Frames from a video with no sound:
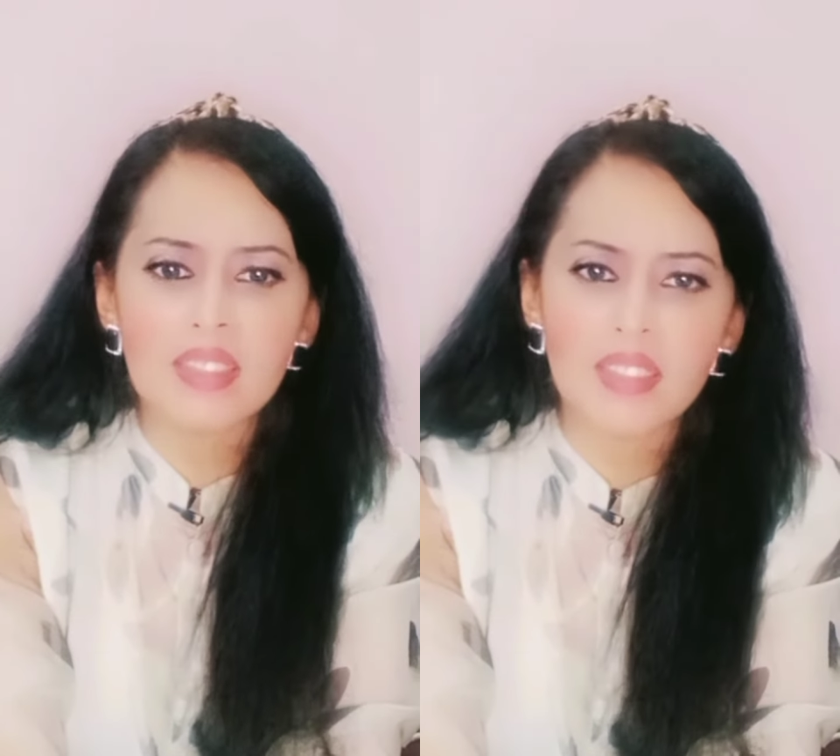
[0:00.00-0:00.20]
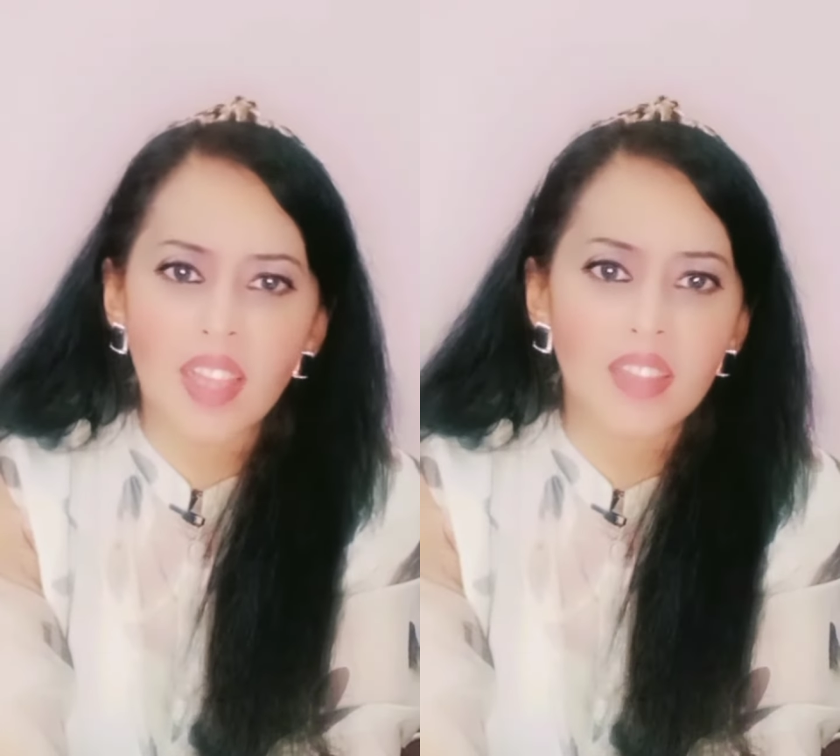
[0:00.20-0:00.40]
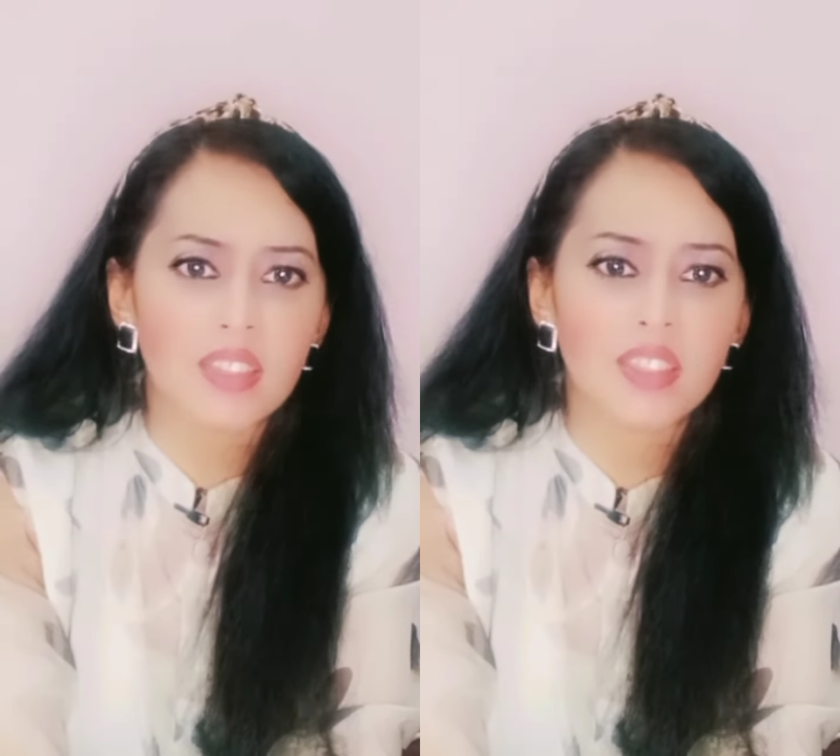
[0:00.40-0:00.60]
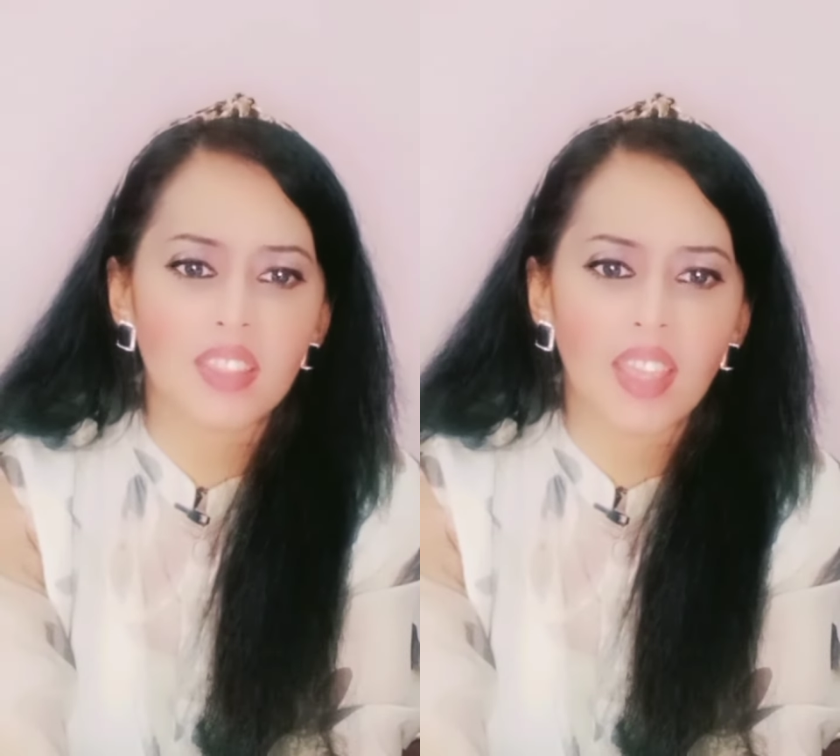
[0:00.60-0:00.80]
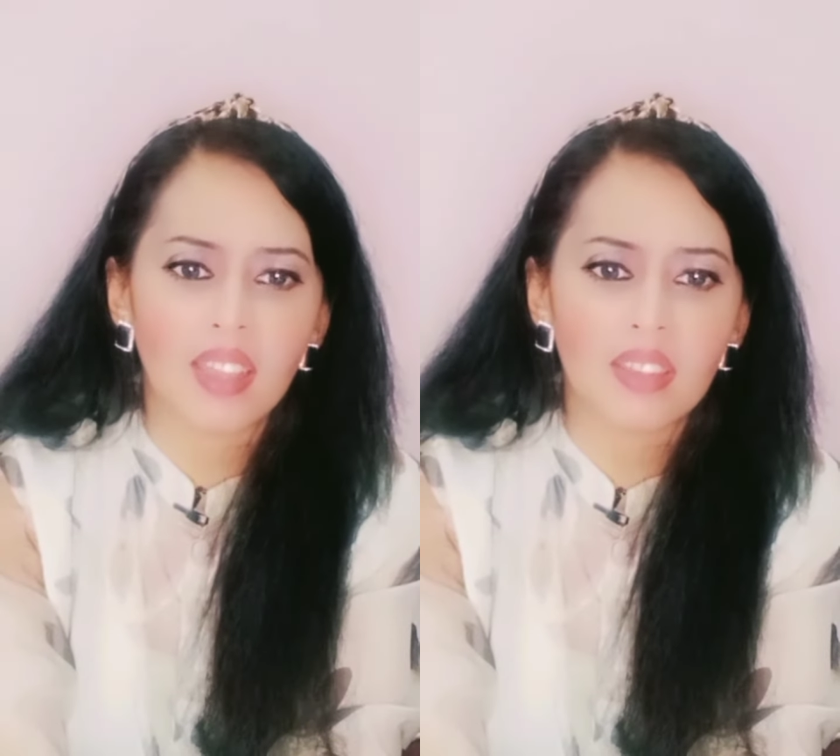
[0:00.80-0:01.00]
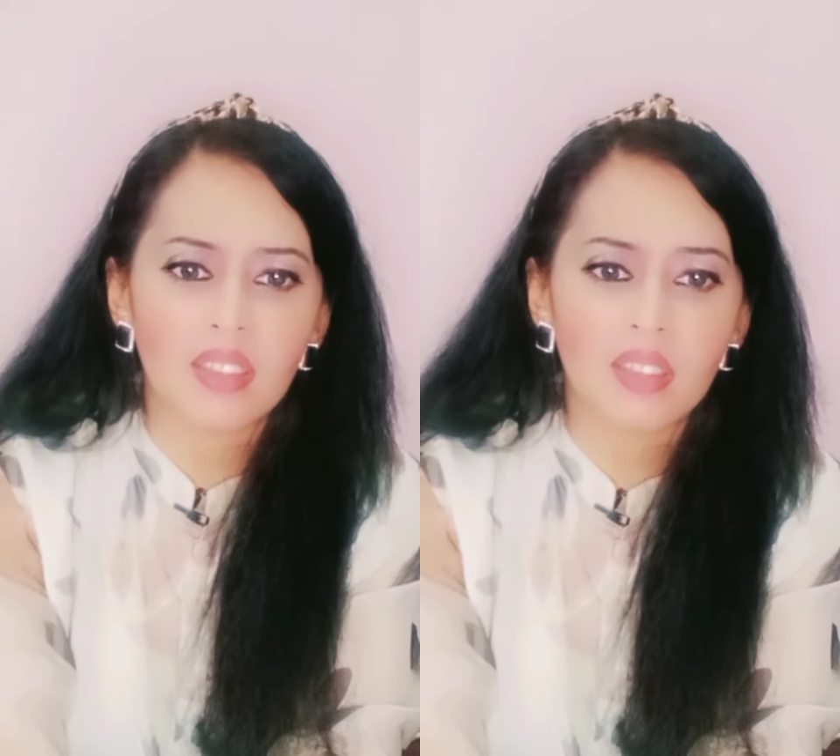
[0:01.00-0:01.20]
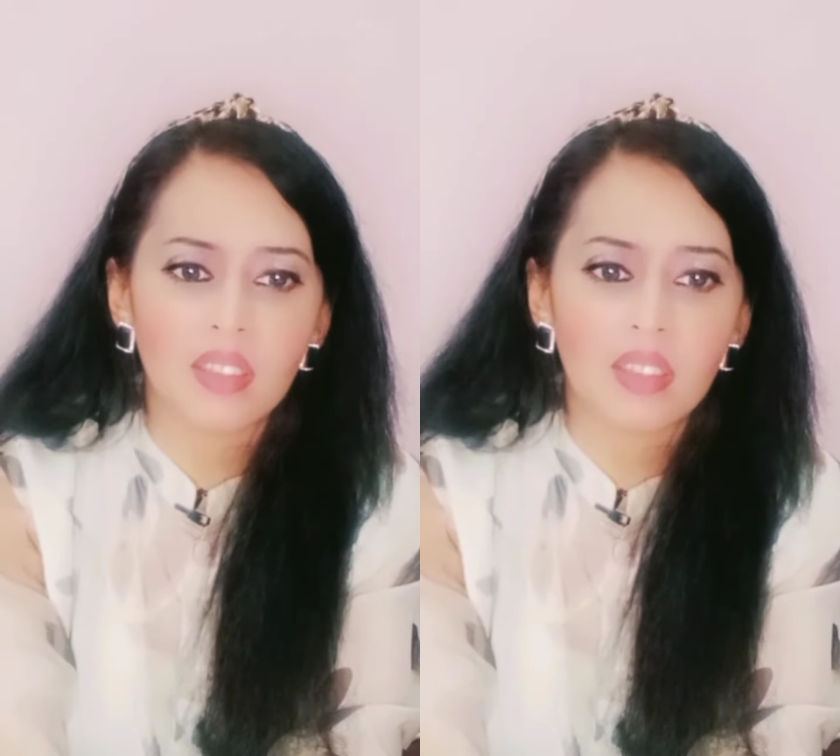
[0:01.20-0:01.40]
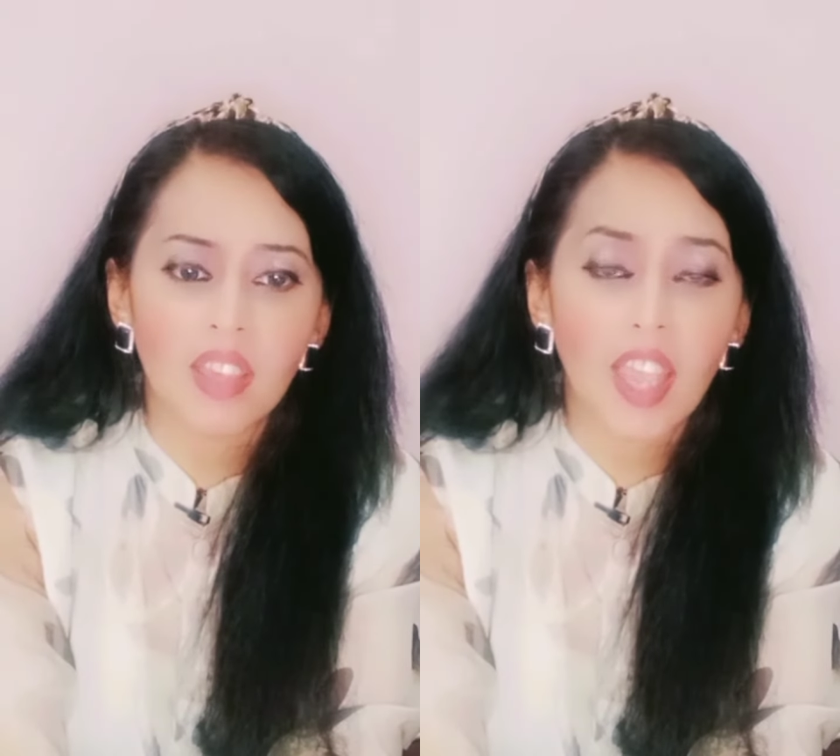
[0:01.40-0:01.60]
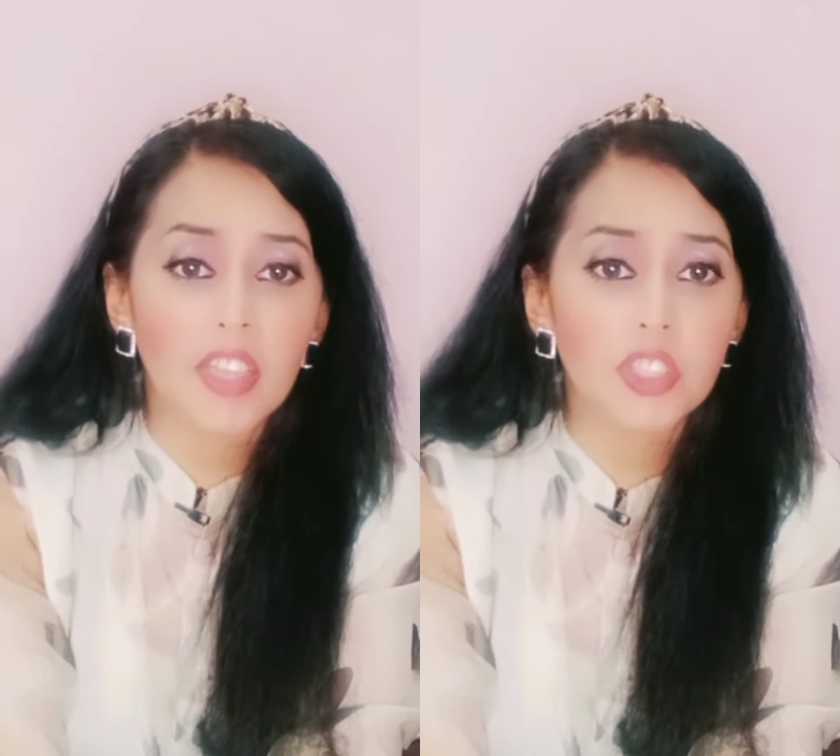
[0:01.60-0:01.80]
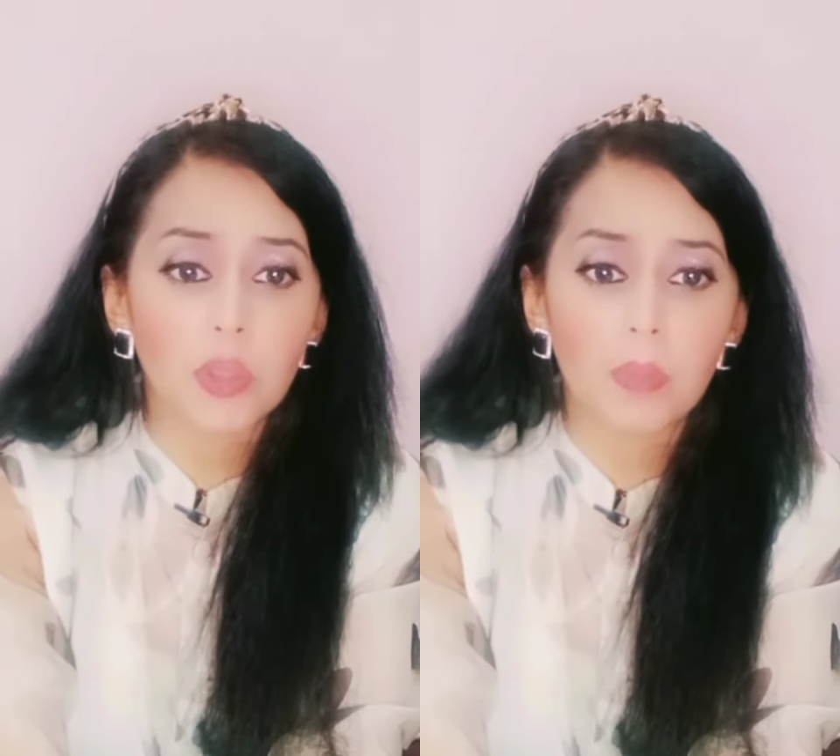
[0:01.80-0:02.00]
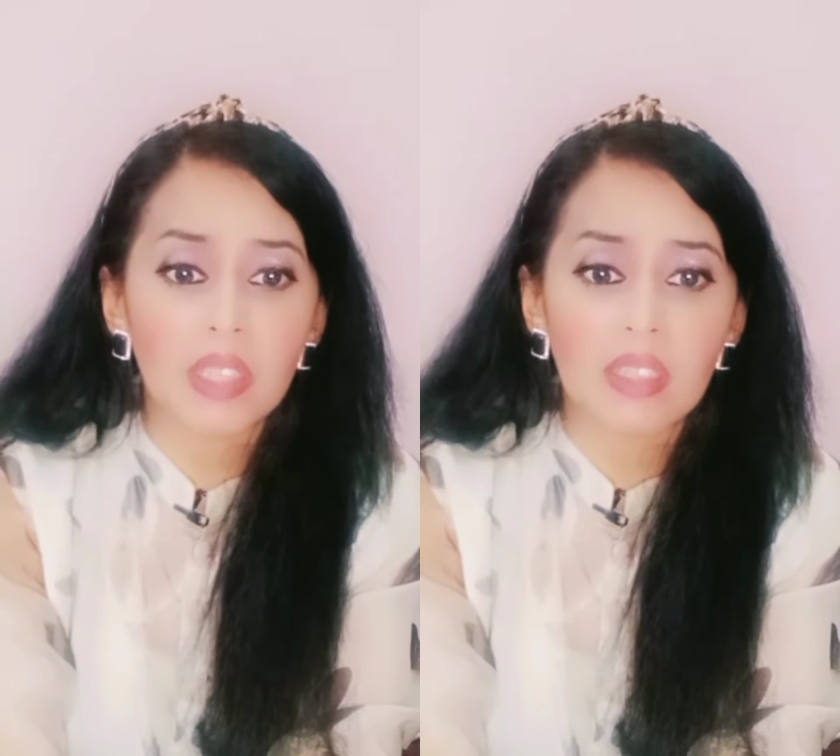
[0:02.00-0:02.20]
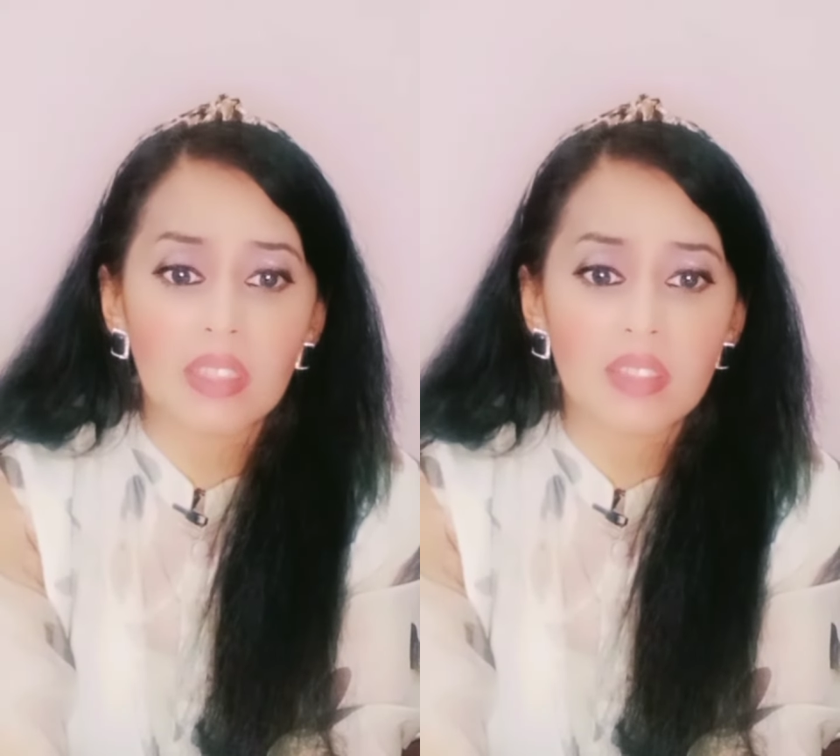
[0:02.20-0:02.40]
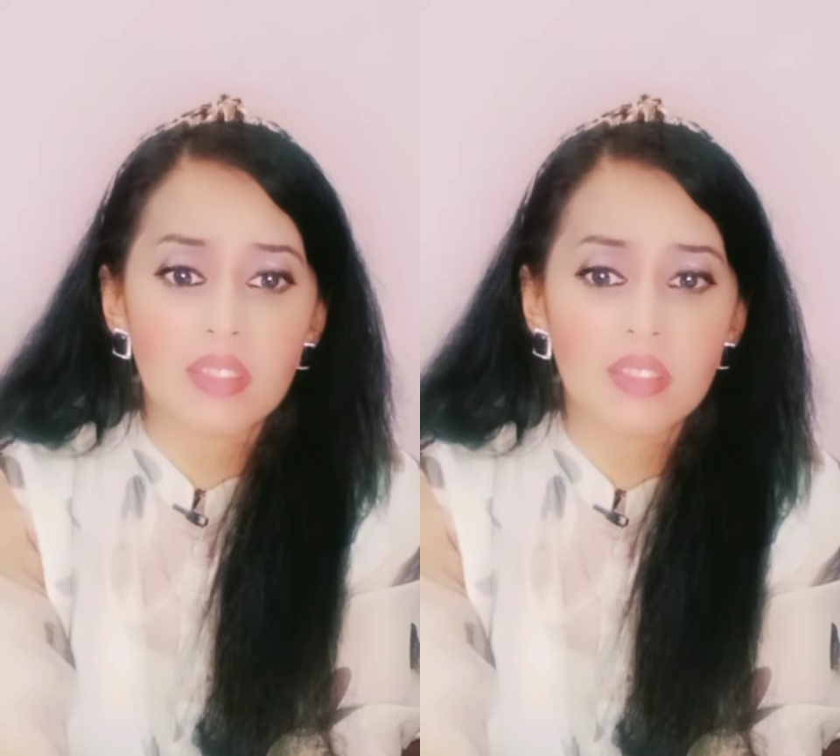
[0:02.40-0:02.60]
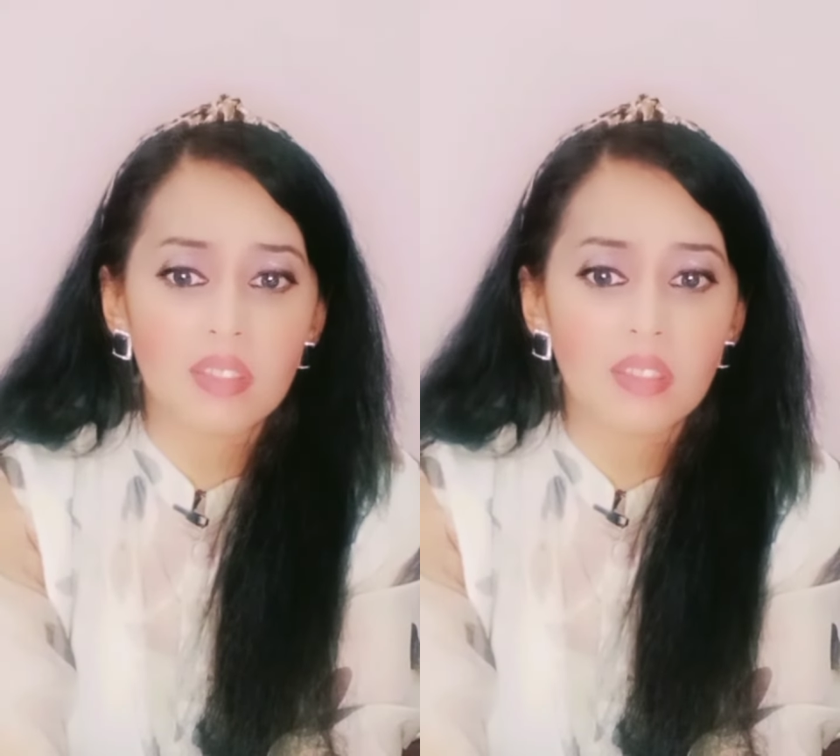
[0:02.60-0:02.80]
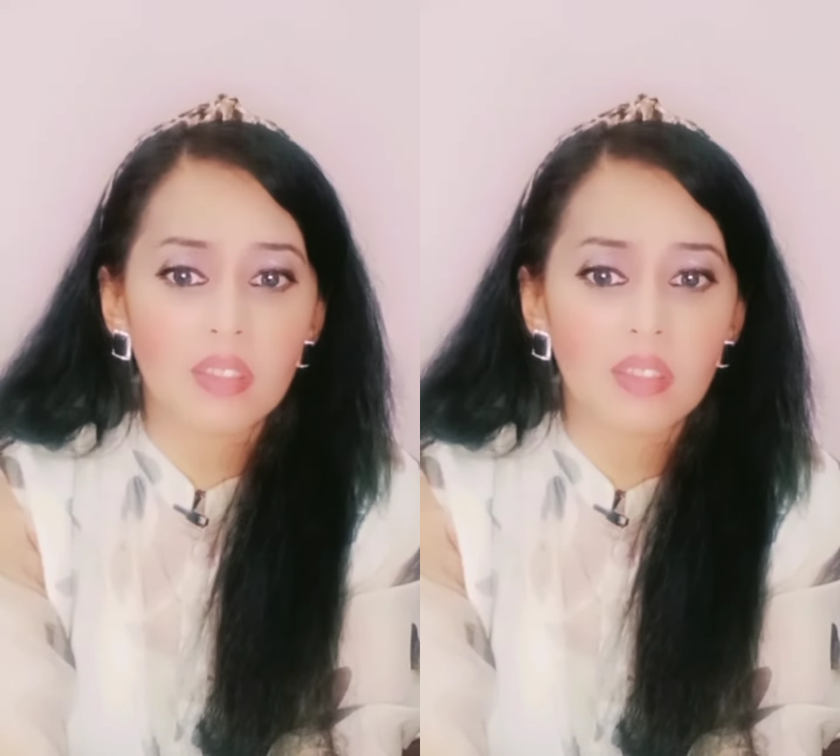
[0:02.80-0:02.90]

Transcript: start it again at your beginnings